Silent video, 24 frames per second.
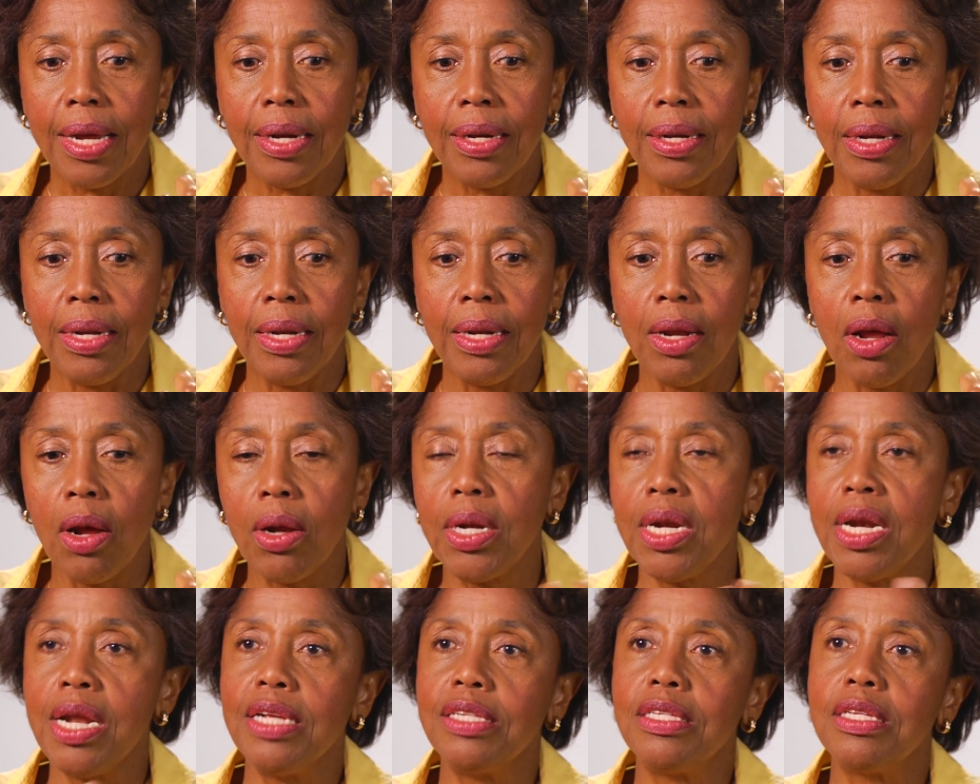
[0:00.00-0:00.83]

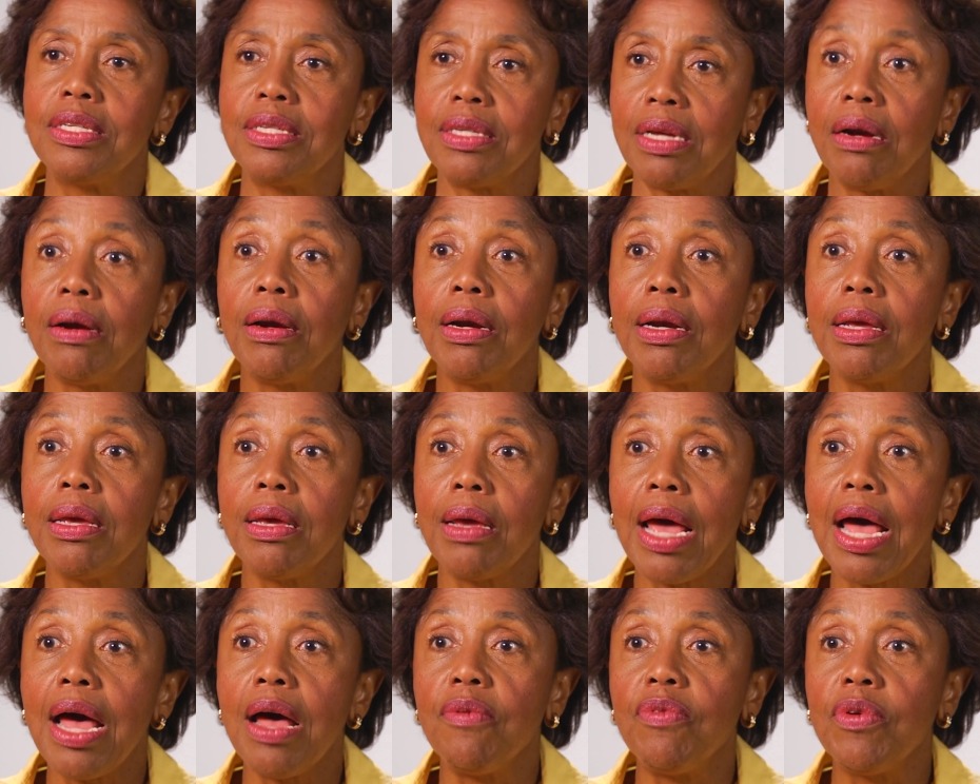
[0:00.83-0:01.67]
not necessarily
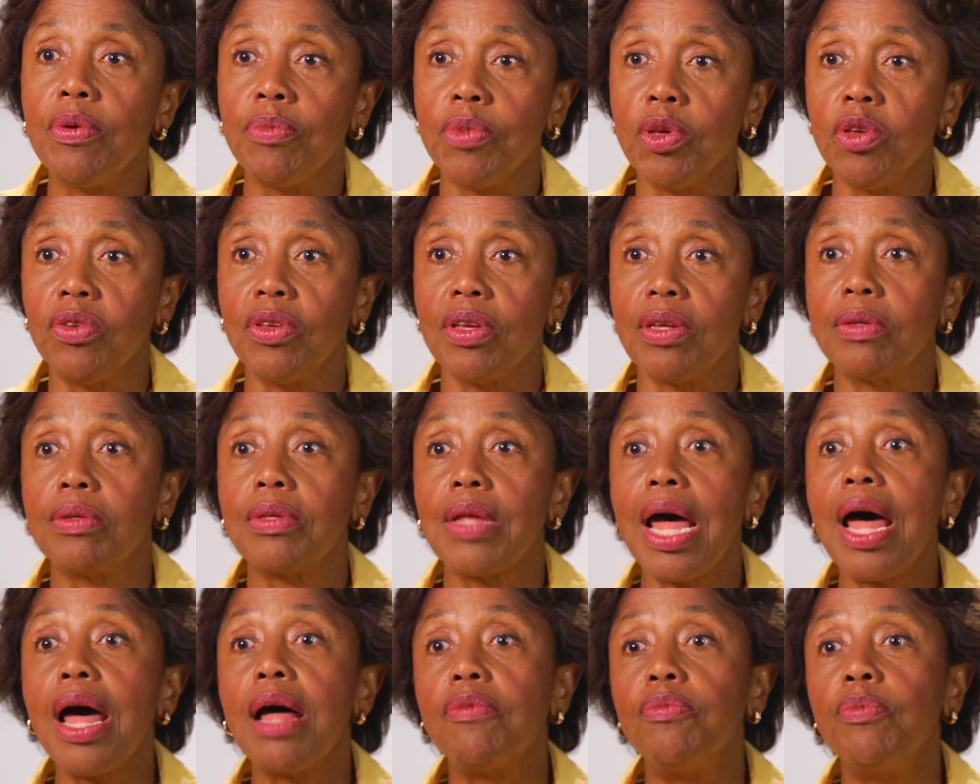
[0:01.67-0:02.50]
have a music
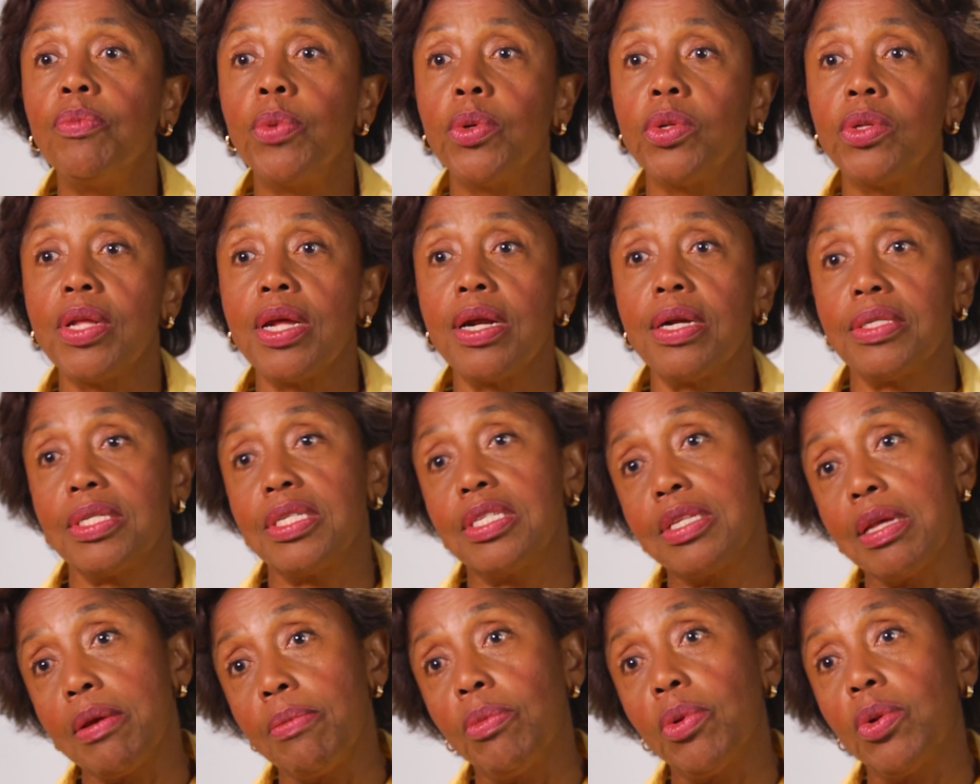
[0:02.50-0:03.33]
staff, but they're
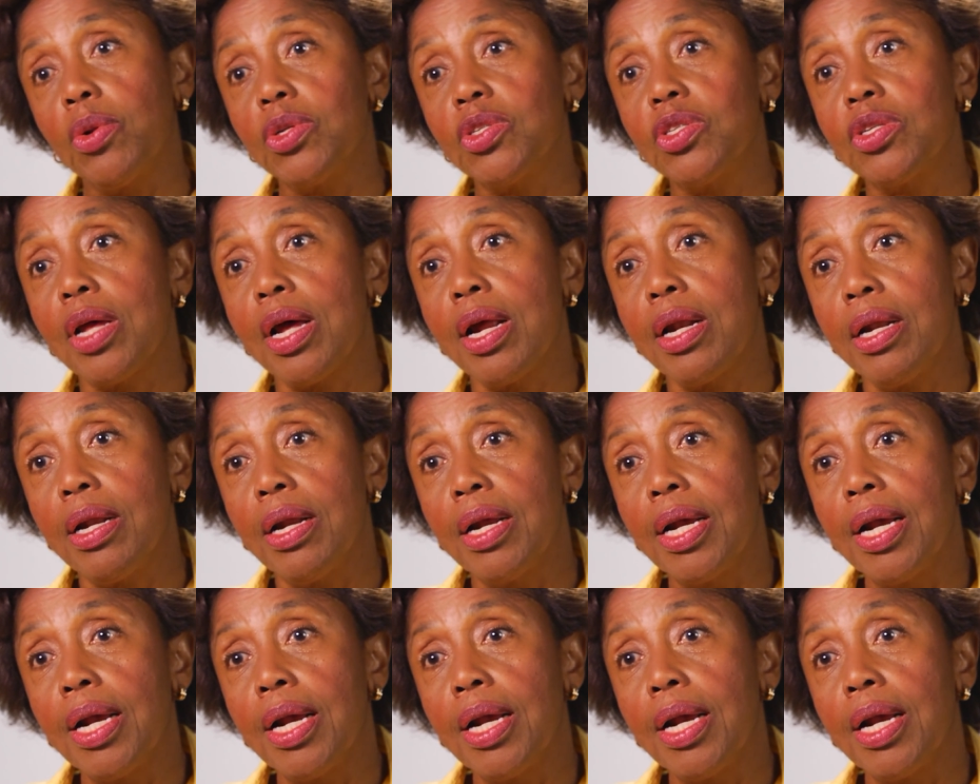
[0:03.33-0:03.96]
symbols that